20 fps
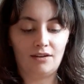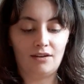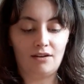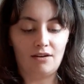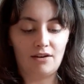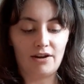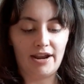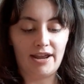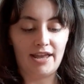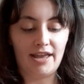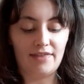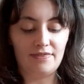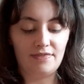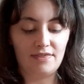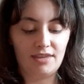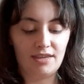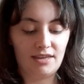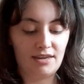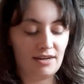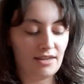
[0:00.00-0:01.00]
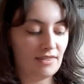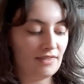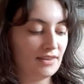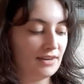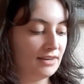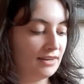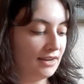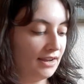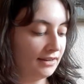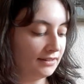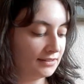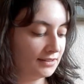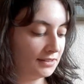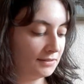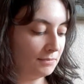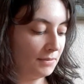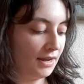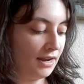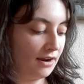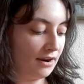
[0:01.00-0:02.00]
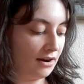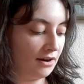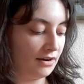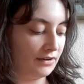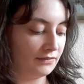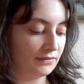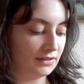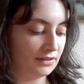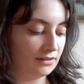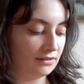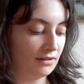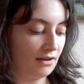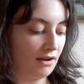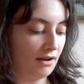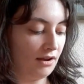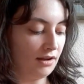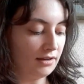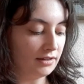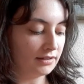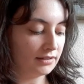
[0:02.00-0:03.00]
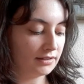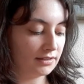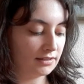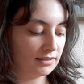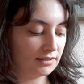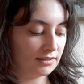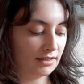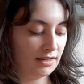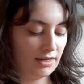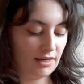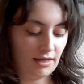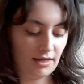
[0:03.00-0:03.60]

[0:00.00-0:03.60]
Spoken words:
All right, and then the next pair of socks